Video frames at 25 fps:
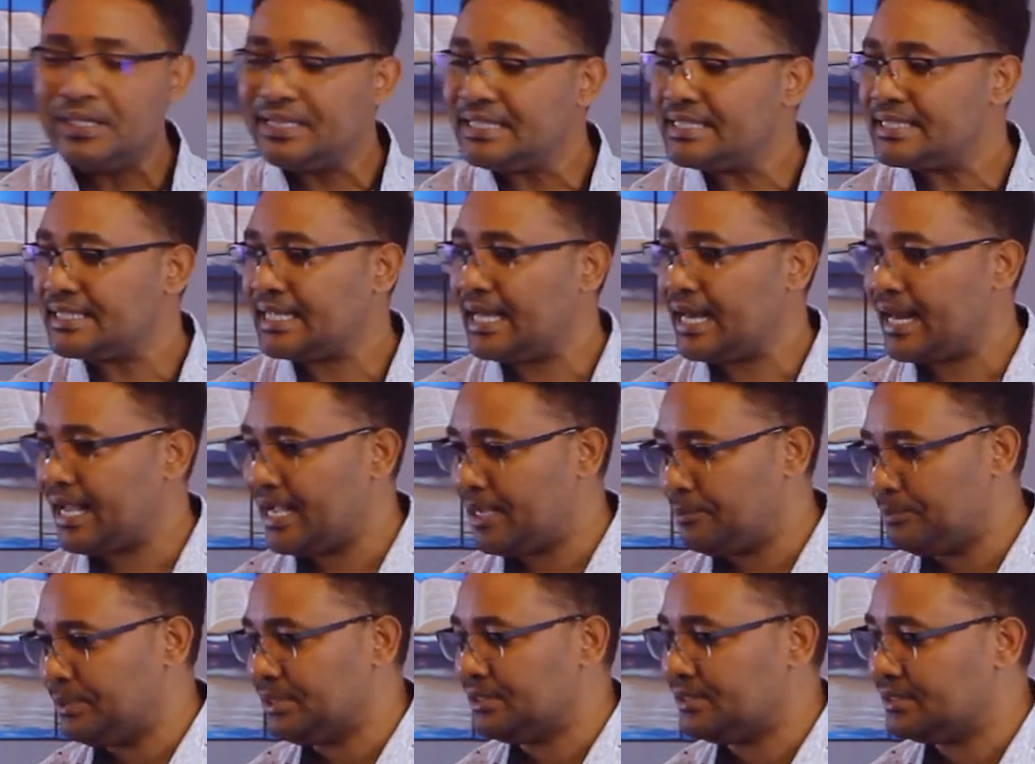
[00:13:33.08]
the scatter
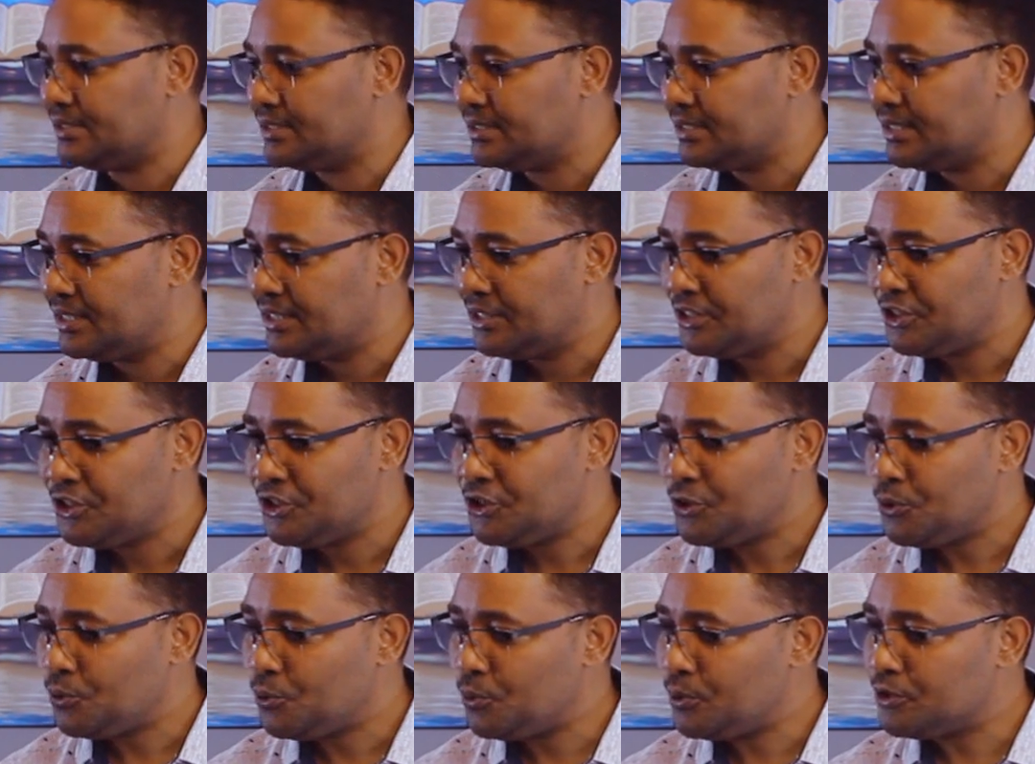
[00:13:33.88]
happened,
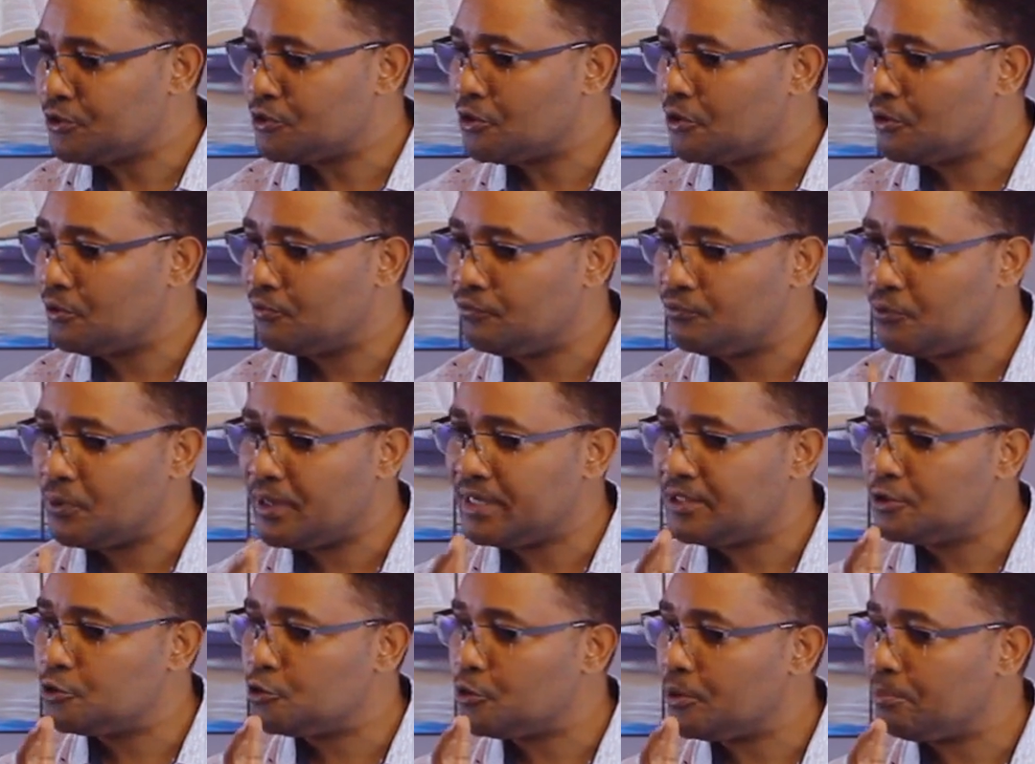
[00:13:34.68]
we sort of
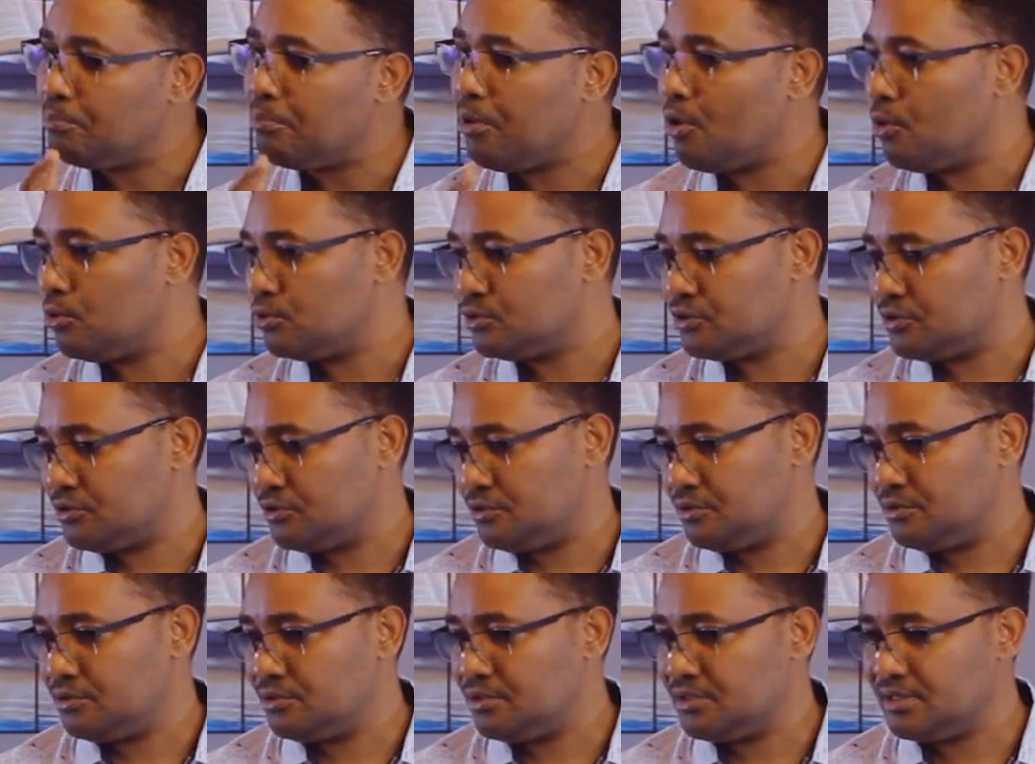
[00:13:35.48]
went to a
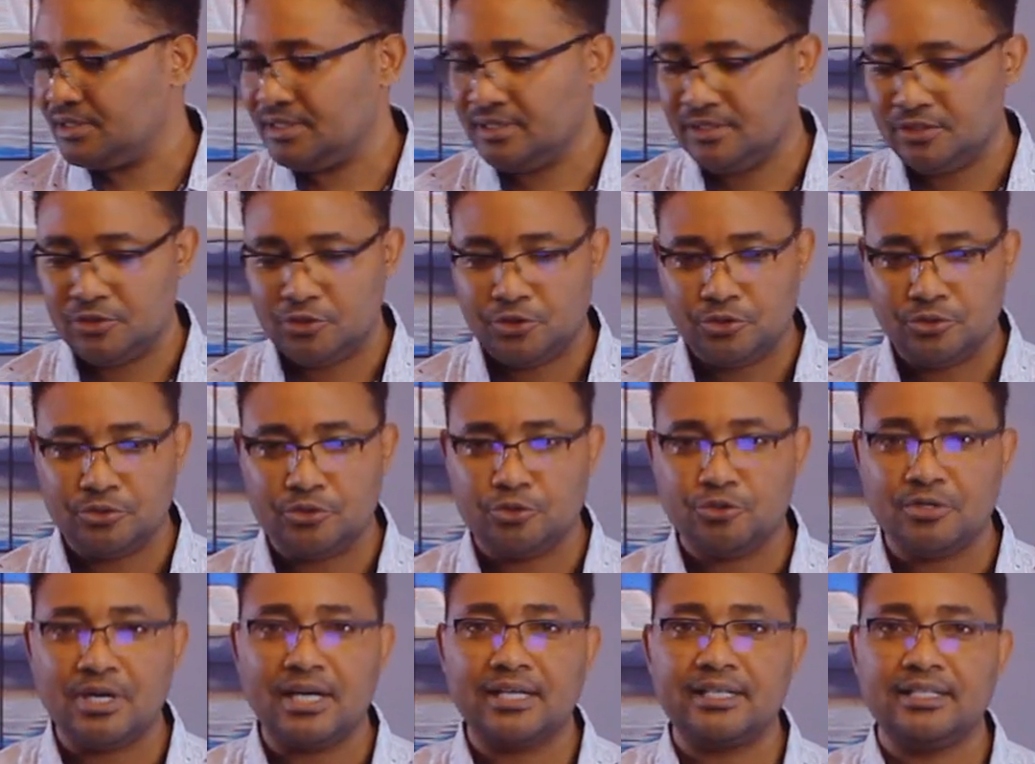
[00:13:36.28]
pause into
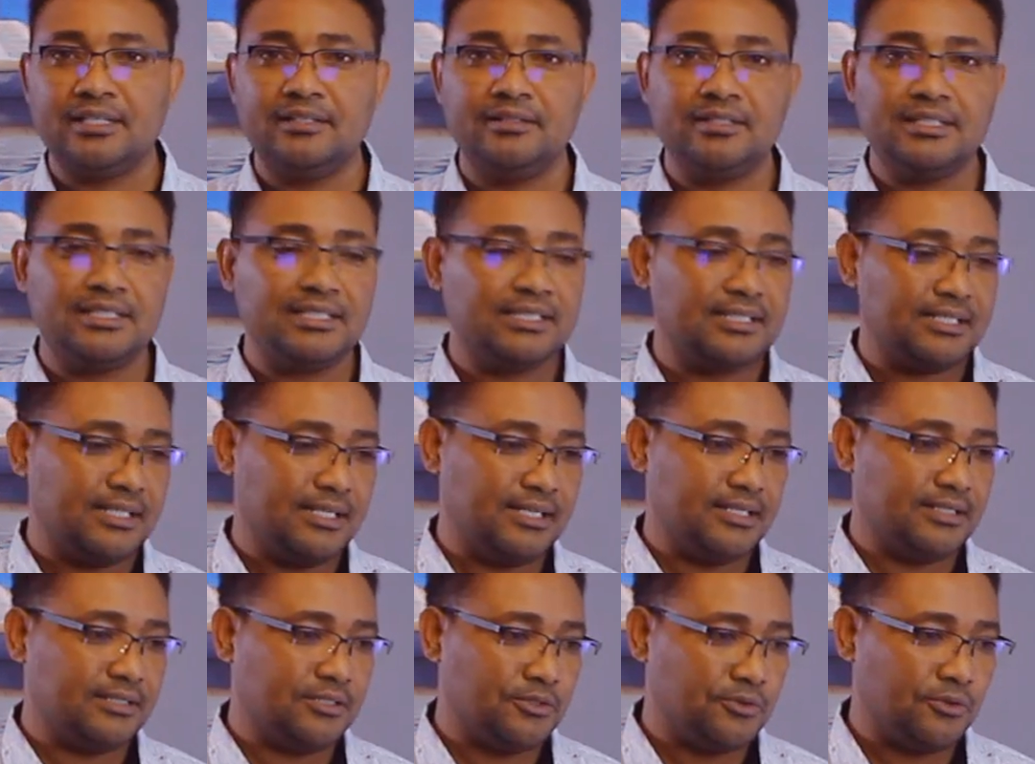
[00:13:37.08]
tracking the
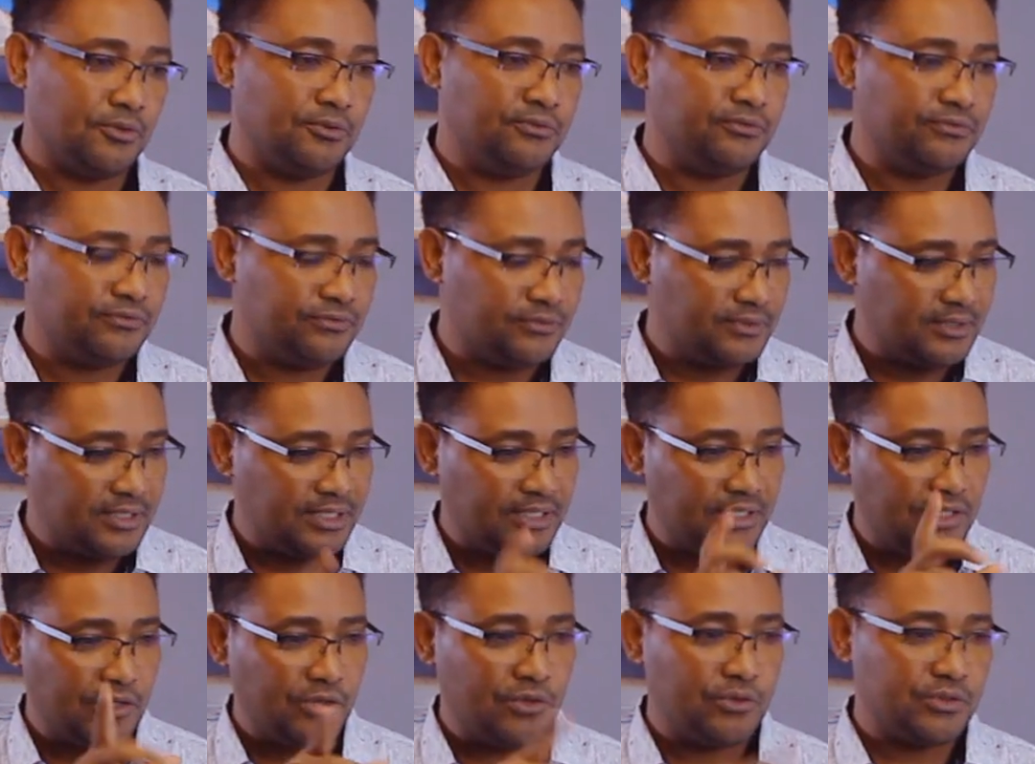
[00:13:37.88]
descendants of
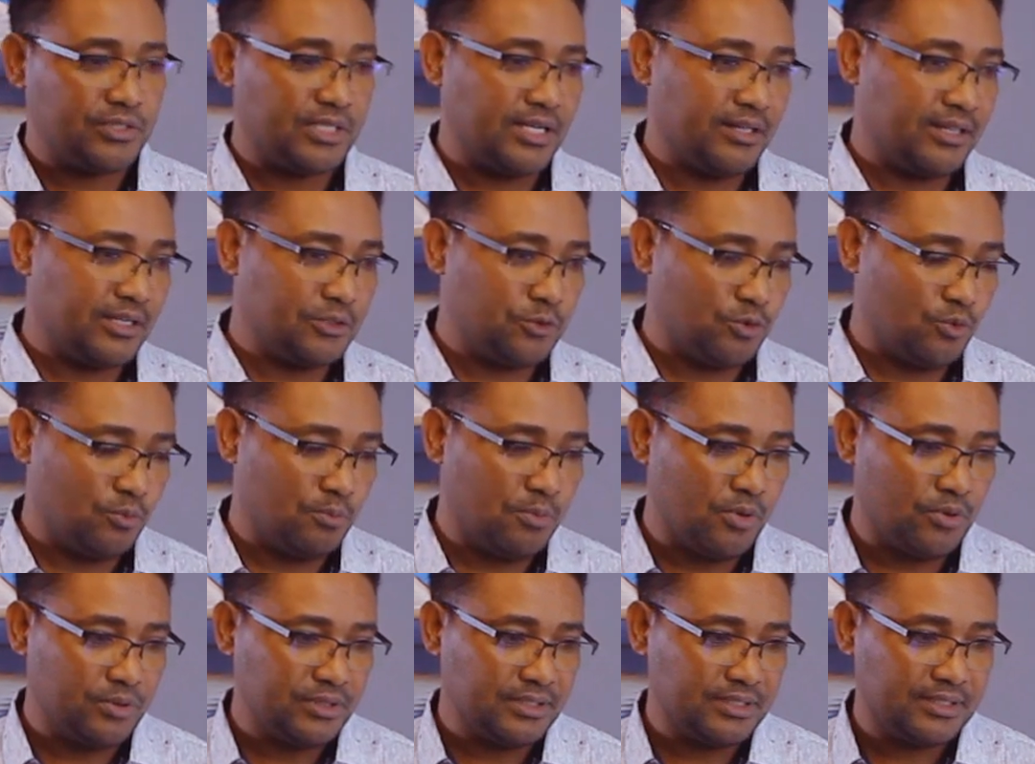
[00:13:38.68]
those other two
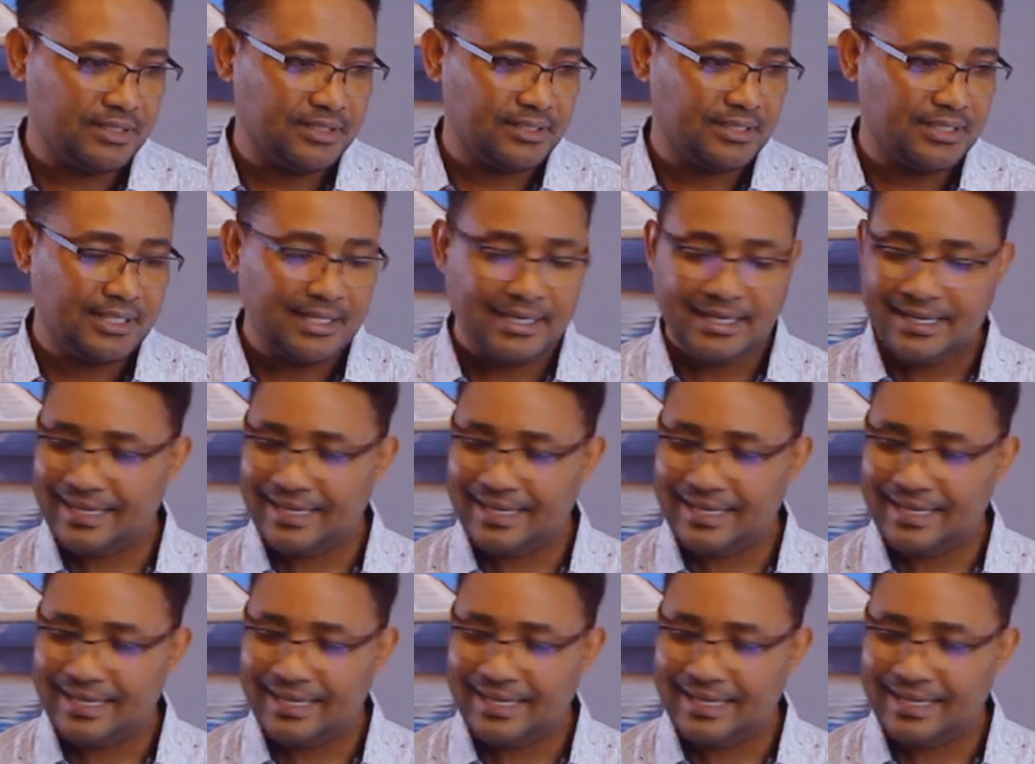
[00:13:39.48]
boys,